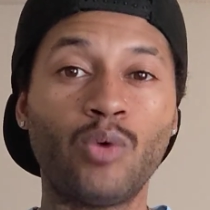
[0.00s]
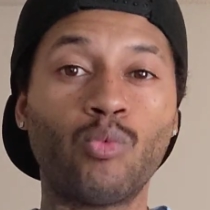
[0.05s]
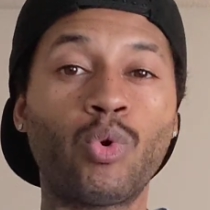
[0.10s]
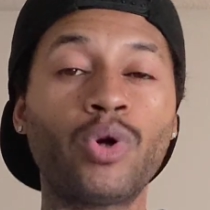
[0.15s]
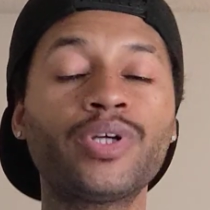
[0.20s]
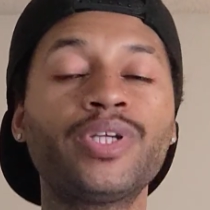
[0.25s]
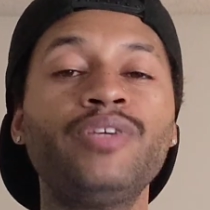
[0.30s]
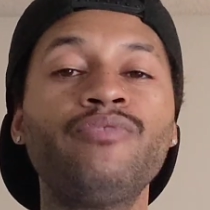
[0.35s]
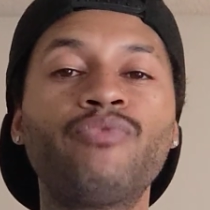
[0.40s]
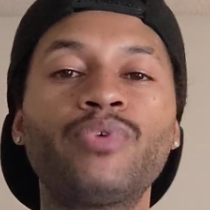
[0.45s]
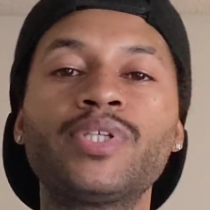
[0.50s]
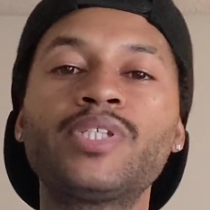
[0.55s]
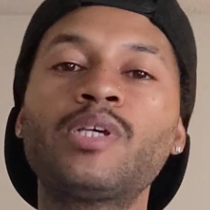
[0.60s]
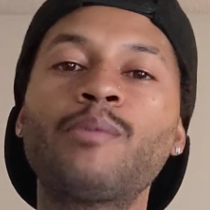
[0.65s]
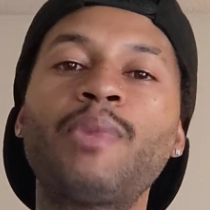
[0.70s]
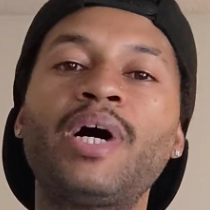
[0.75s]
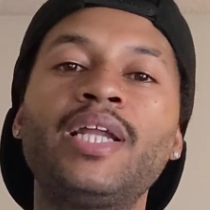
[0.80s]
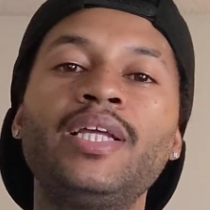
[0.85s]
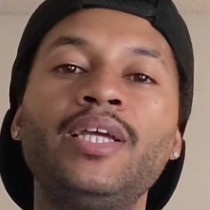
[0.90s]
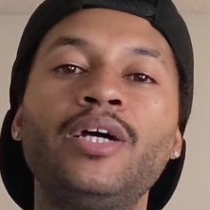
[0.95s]
working for
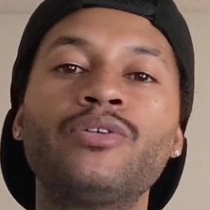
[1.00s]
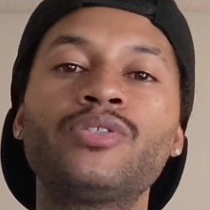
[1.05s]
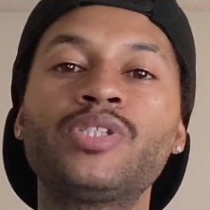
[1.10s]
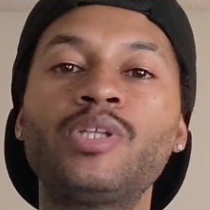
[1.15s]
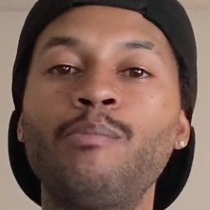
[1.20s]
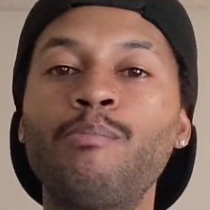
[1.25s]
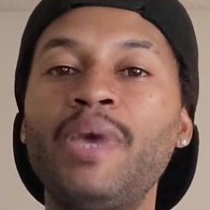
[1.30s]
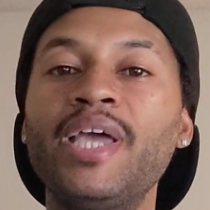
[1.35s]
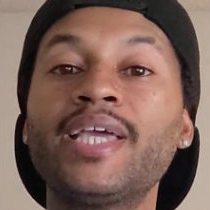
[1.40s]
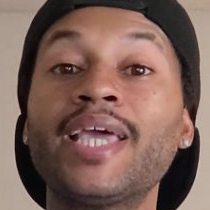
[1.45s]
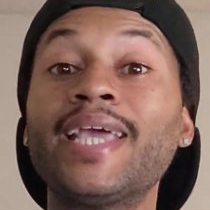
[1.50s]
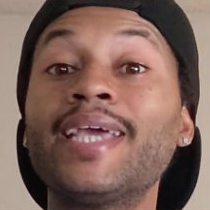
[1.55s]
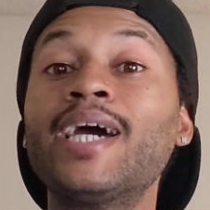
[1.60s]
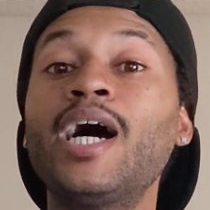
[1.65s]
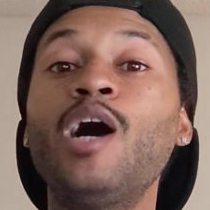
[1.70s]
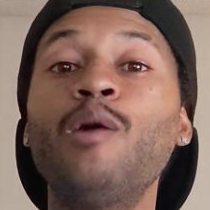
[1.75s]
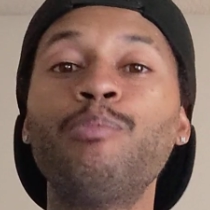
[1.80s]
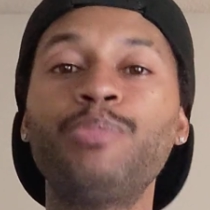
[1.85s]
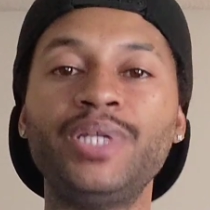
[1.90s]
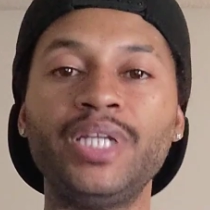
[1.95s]
somebody else to make a
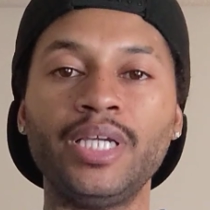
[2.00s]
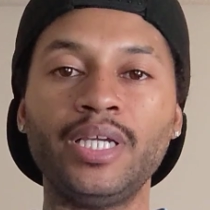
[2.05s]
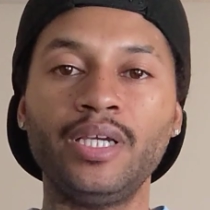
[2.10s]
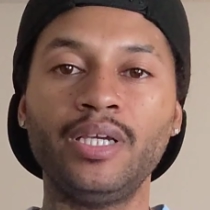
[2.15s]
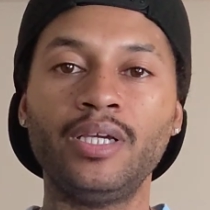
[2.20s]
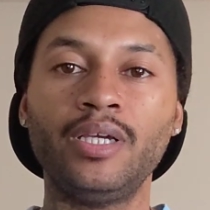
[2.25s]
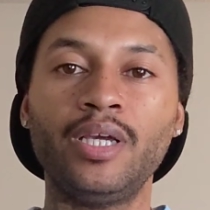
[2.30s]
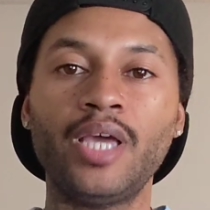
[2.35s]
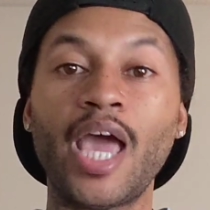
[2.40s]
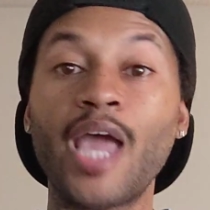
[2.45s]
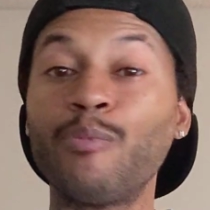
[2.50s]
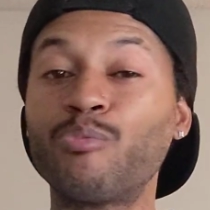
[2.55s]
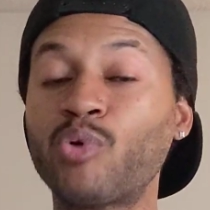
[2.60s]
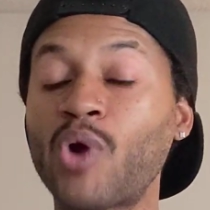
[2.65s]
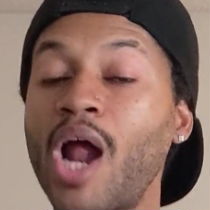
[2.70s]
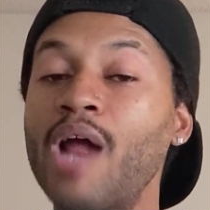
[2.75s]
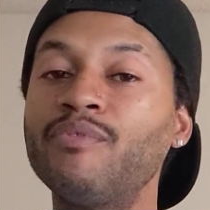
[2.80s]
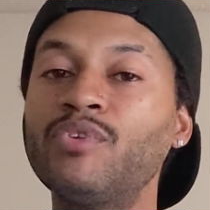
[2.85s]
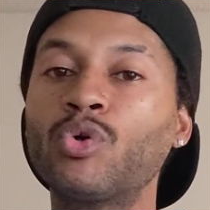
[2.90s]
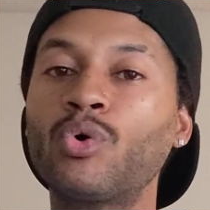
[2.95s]
company, a
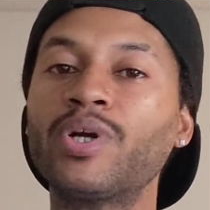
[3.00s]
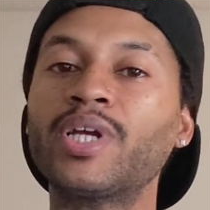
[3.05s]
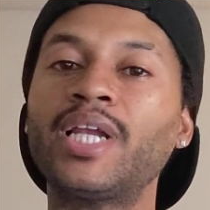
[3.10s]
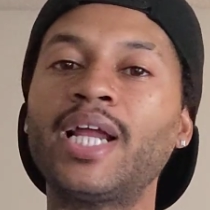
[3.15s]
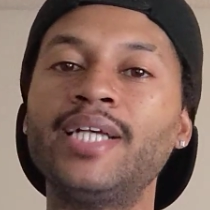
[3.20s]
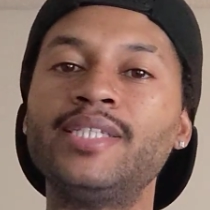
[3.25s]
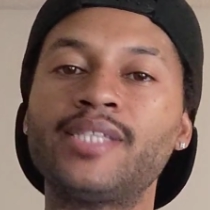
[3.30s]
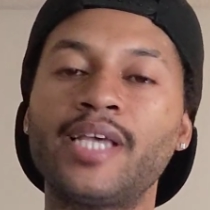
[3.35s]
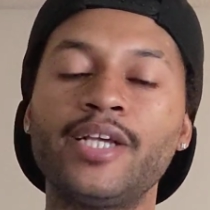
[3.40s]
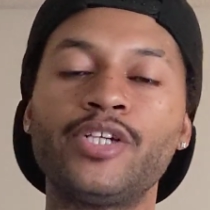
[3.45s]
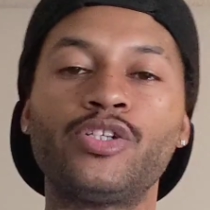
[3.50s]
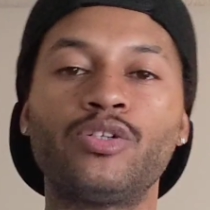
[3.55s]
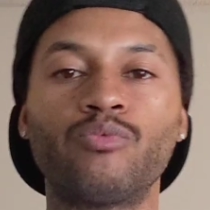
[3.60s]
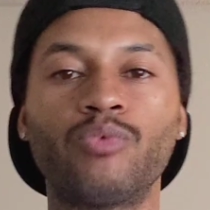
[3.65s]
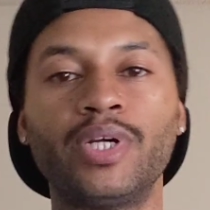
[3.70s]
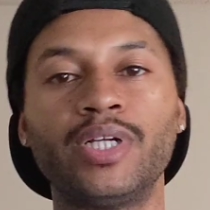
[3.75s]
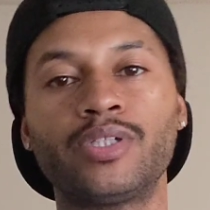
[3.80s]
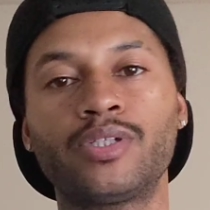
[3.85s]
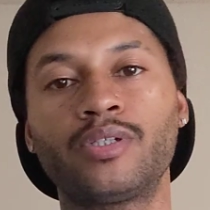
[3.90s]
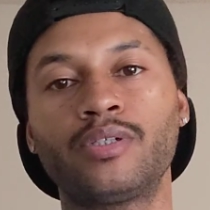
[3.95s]
private
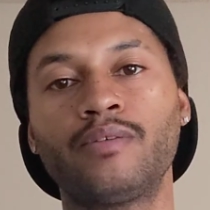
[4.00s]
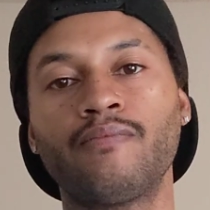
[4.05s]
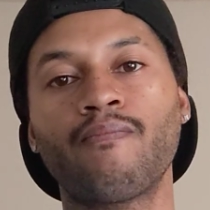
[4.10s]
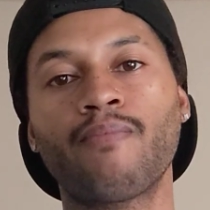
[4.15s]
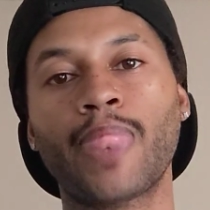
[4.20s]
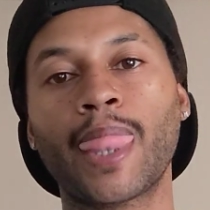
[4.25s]
organization rich.